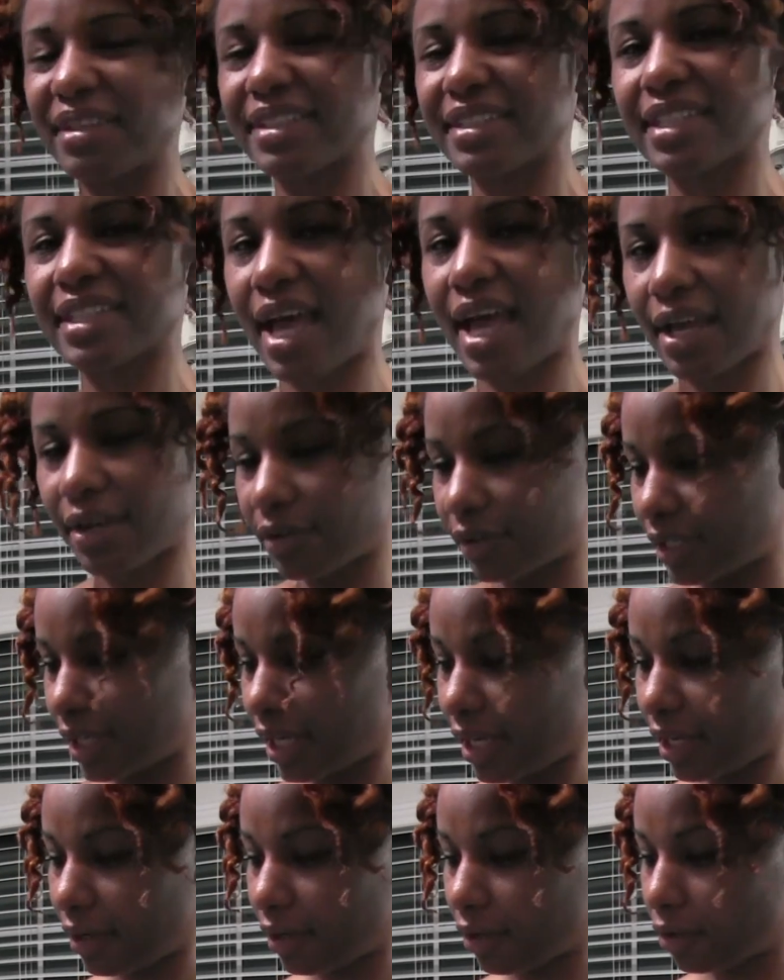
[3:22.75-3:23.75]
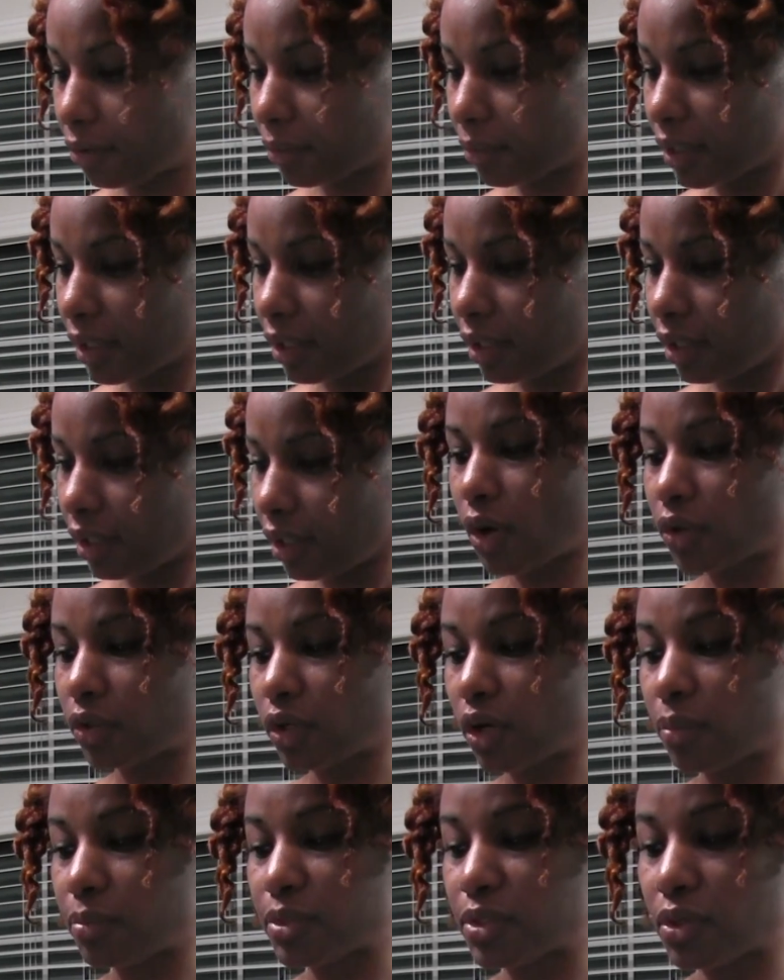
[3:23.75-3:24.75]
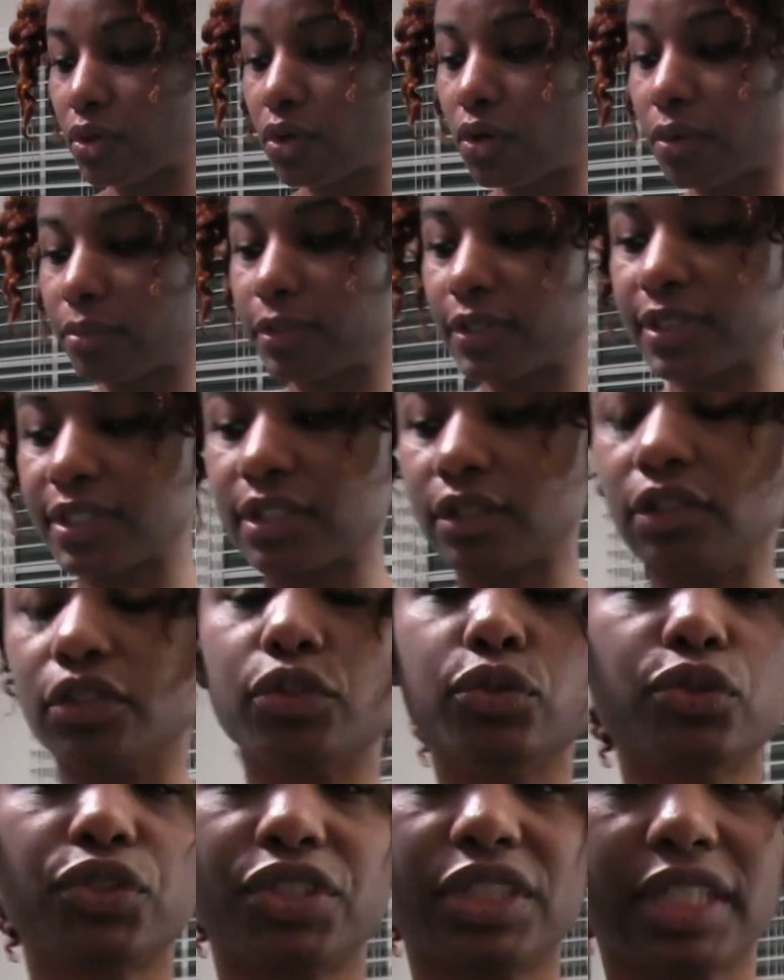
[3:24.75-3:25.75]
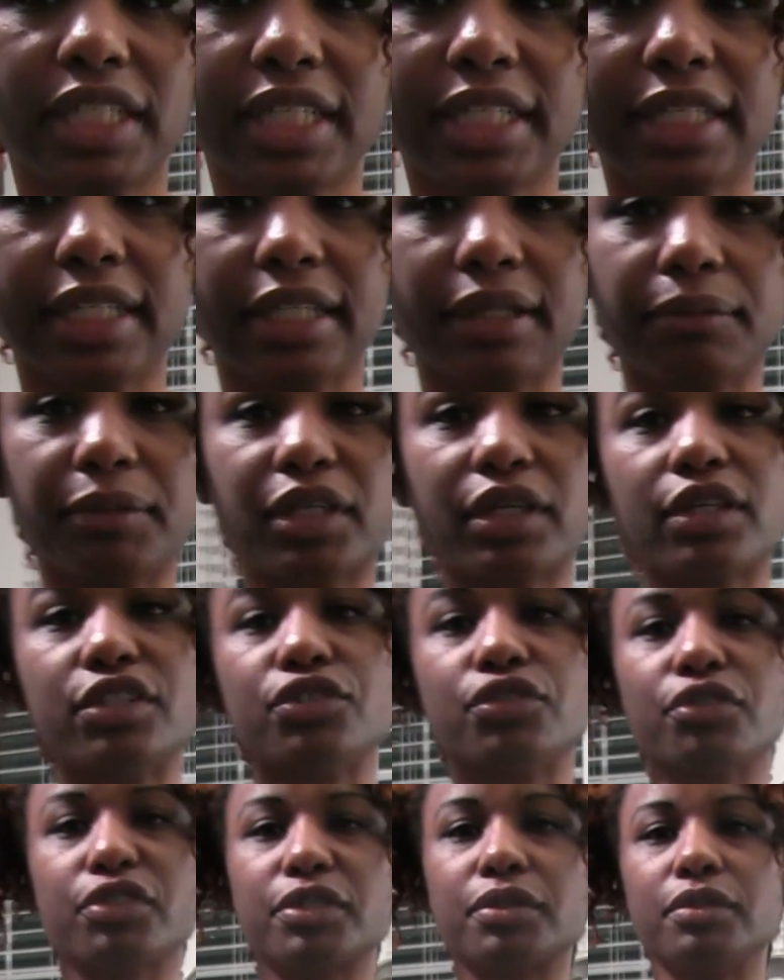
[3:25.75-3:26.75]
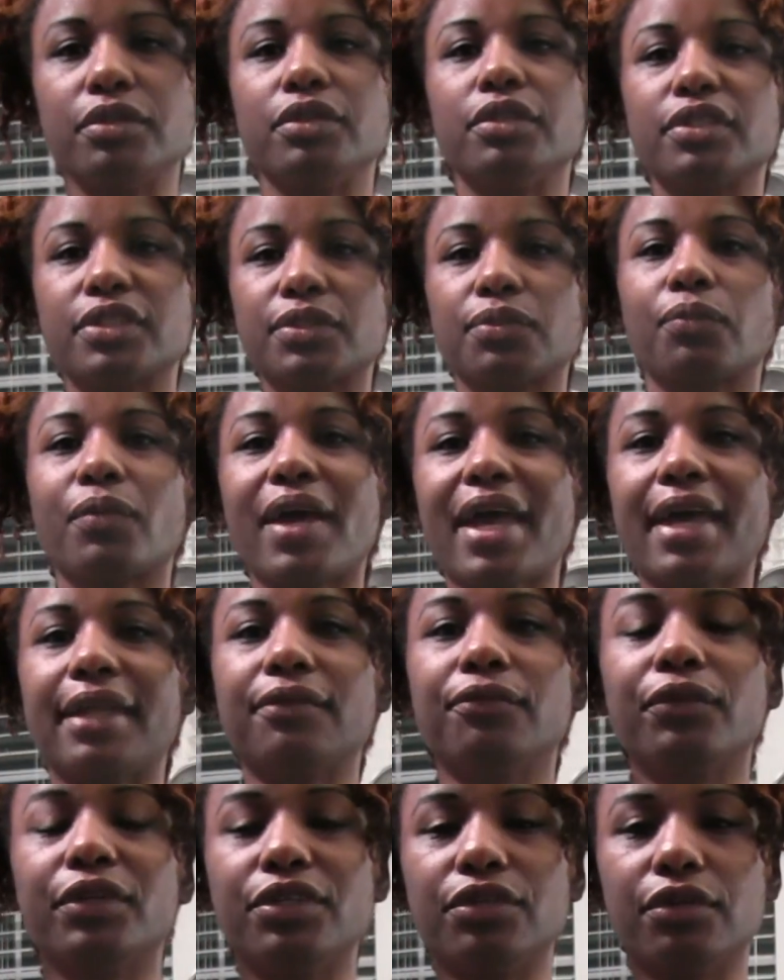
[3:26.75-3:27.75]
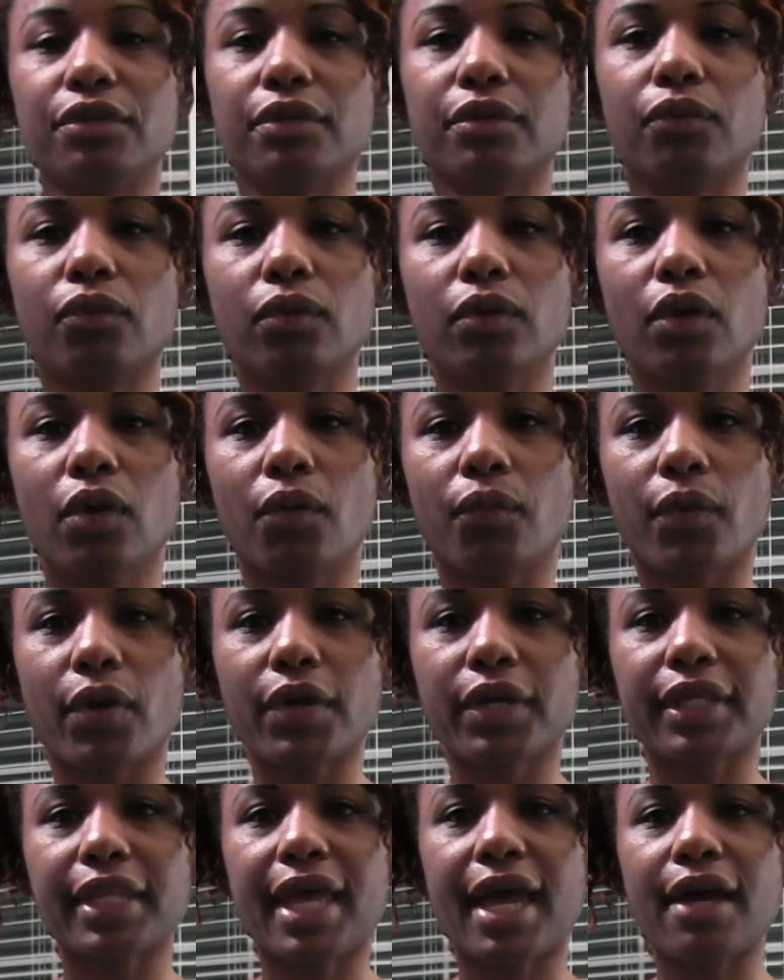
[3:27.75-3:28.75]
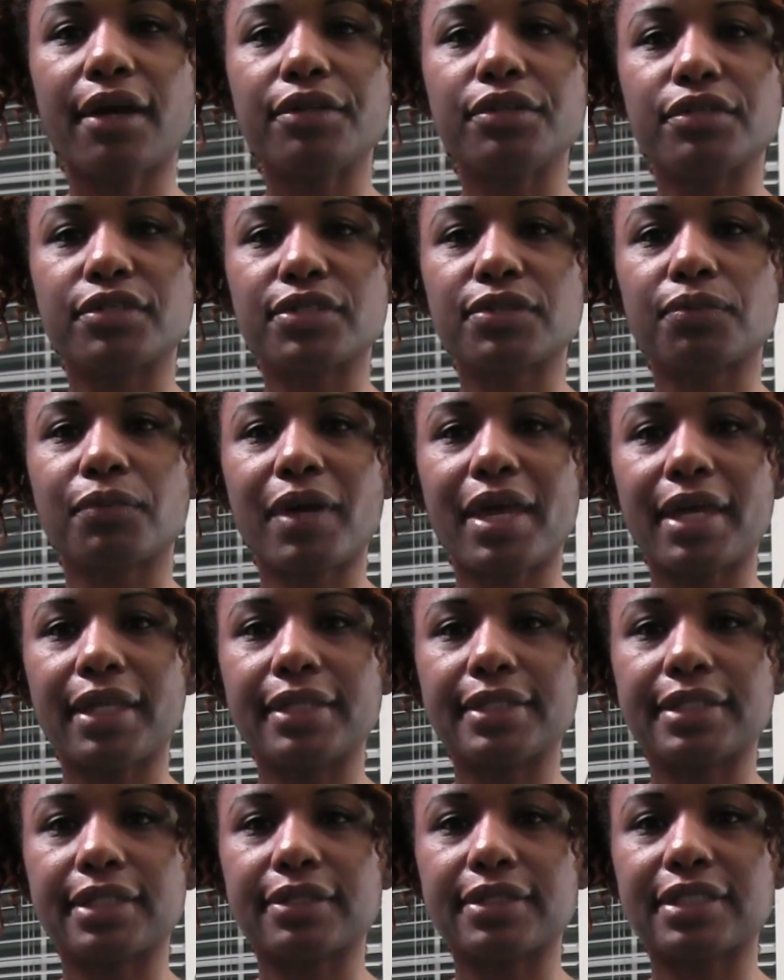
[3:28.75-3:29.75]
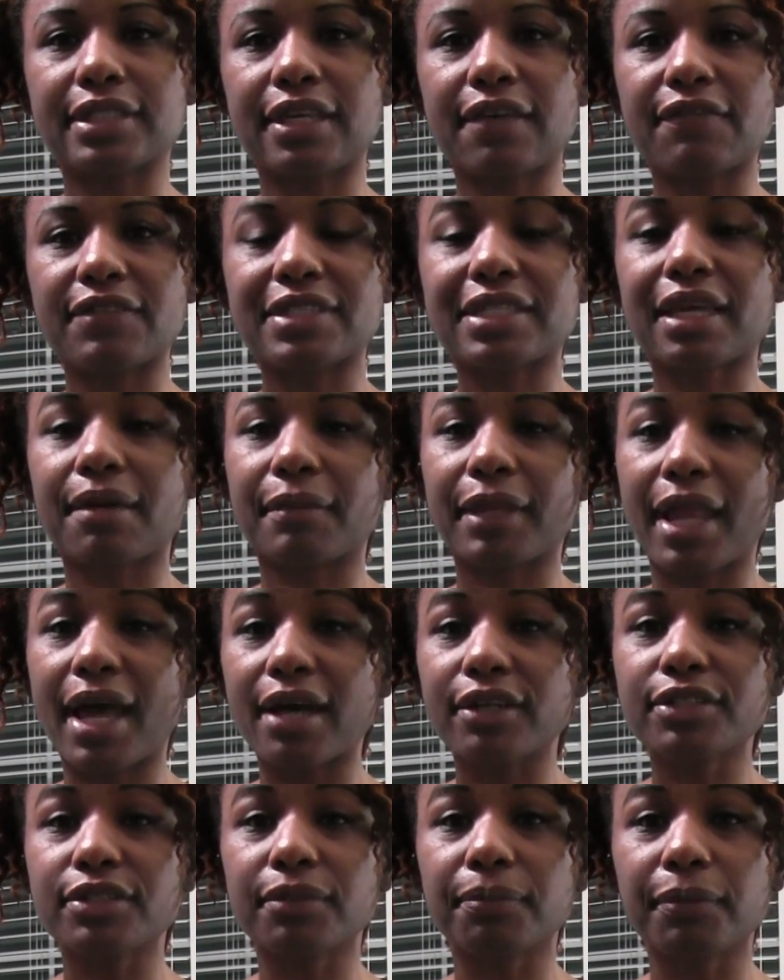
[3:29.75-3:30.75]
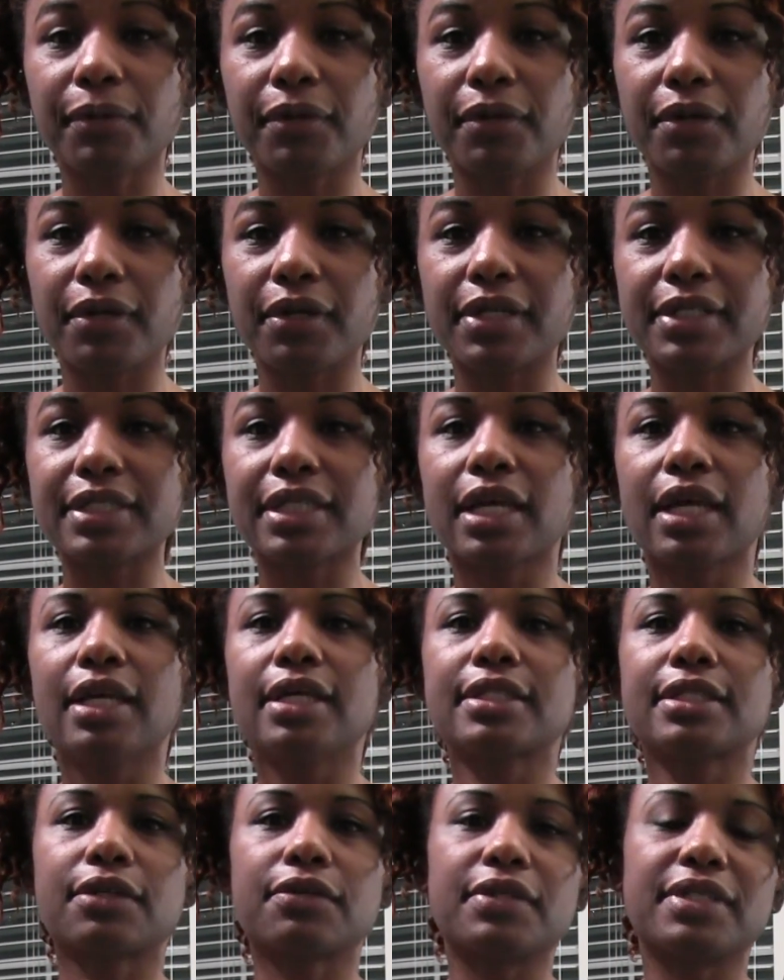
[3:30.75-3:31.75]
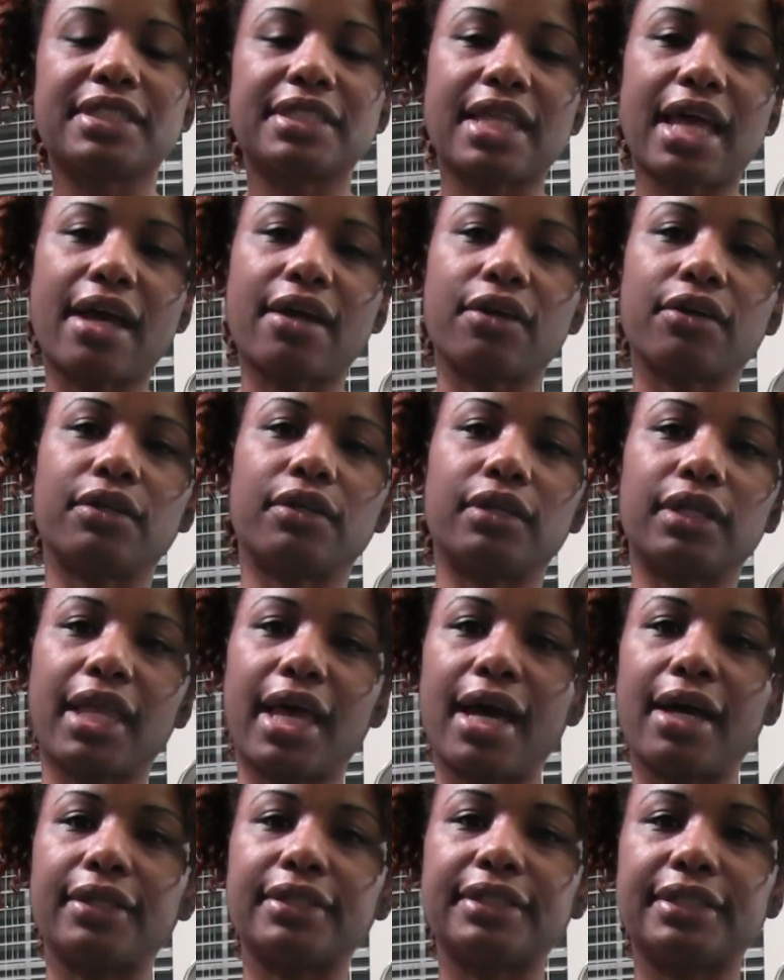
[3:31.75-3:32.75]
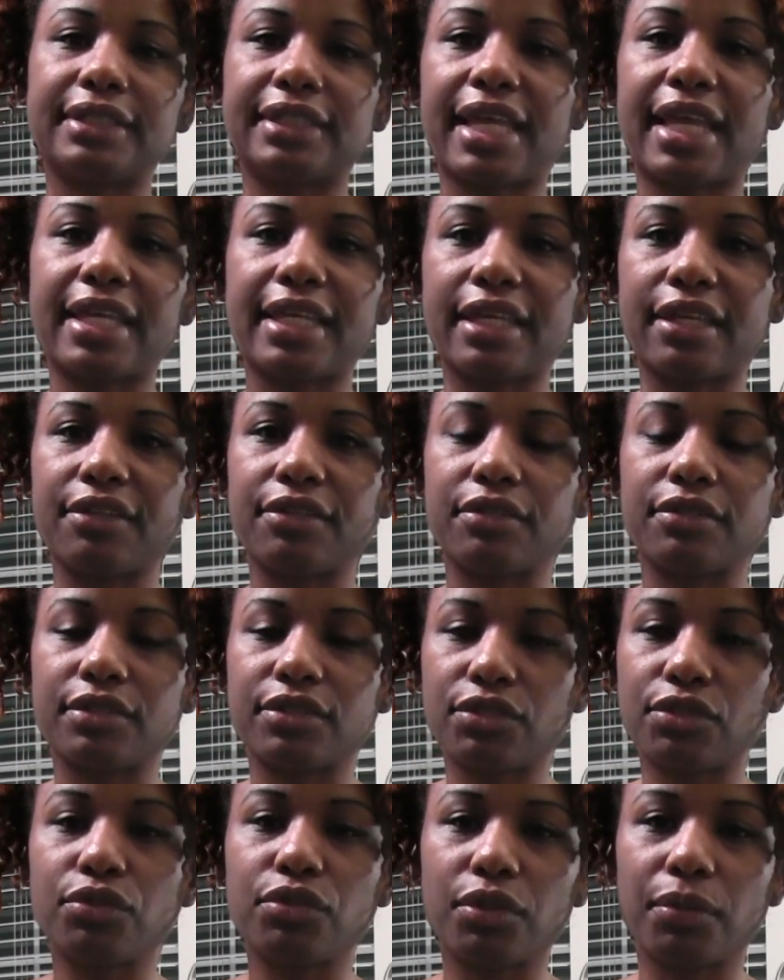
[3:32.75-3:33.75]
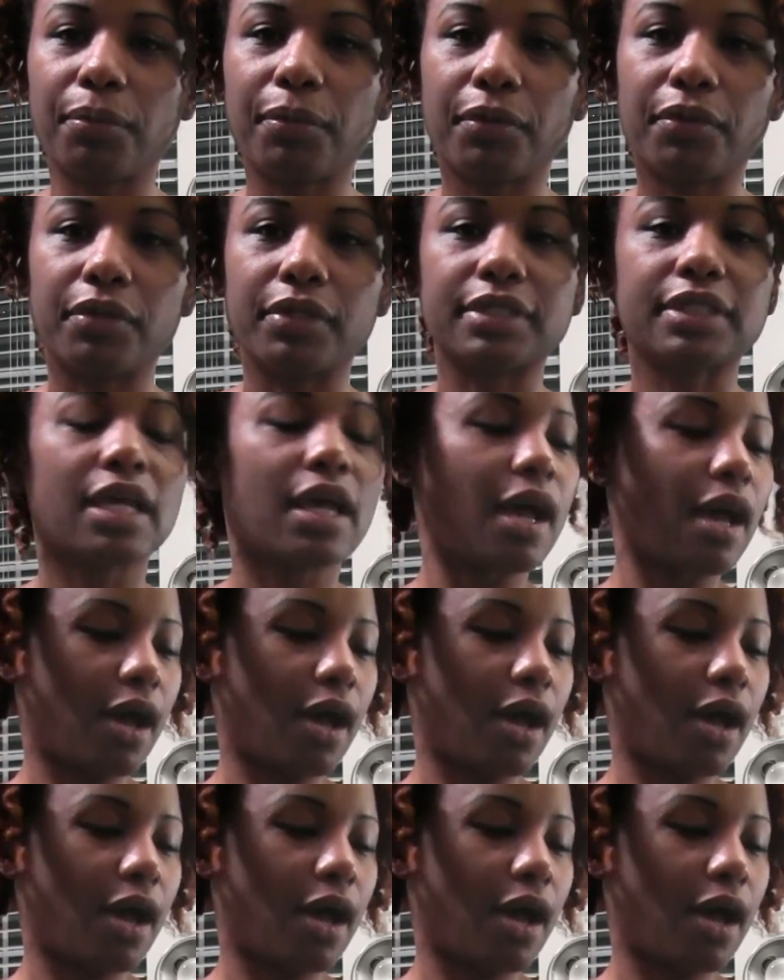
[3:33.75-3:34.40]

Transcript: It's not going to help absorb the solution in, because you're sweating. When you're working out, you're sweating, so stuff is coming out your pores, so it's not going to allow it to take into your pores.